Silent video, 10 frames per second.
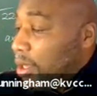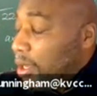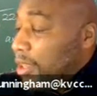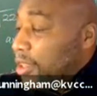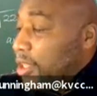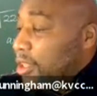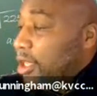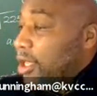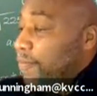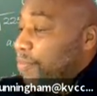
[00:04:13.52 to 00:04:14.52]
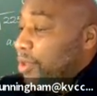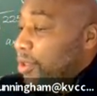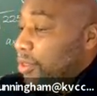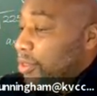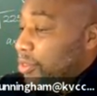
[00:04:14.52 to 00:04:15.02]
And then the
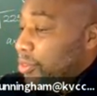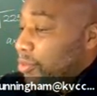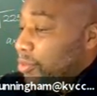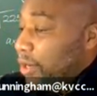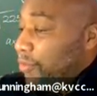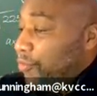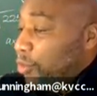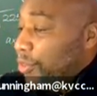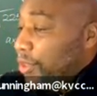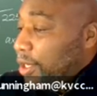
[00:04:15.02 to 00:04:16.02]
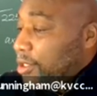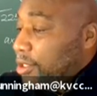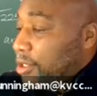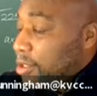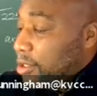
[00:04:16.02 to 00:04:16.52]
3/4
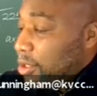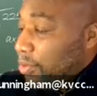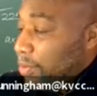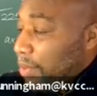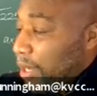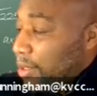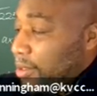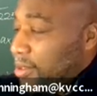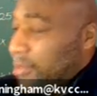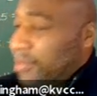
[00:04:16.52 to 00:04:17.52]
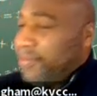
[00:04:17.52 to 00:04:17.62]
inches still remains.